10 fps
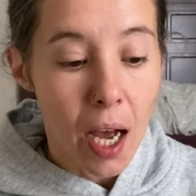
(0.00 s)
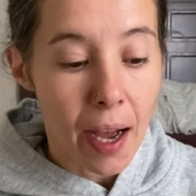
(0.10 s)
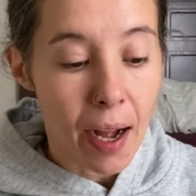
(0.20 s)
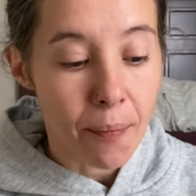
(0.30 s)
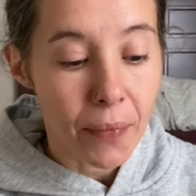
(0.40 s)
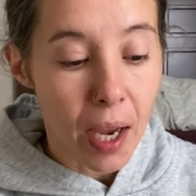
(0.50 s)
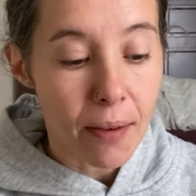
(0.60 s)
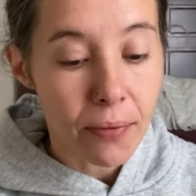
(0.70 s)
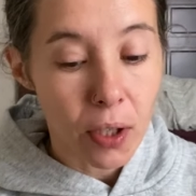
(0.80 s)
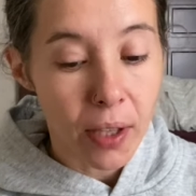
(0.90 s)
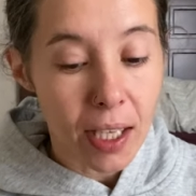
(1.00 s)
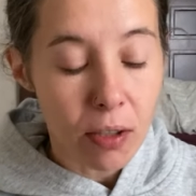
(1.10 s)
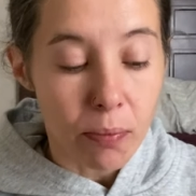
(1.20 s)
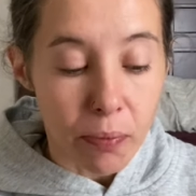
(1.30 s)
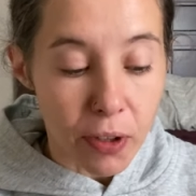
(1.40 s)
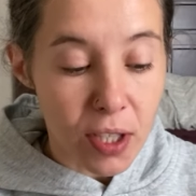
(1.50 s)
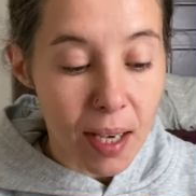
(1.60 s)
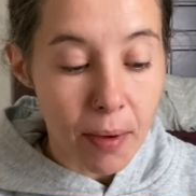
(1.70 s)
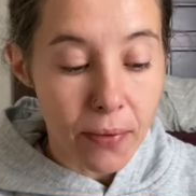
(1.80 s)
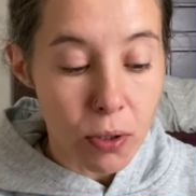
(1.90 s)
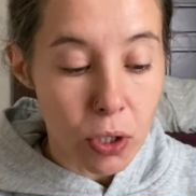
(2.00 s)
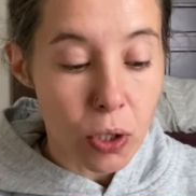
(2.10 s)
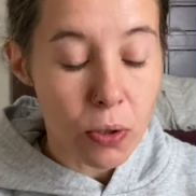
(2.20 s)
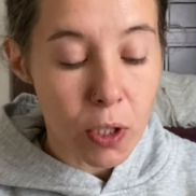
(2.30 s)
Um, I feel like for some of you too,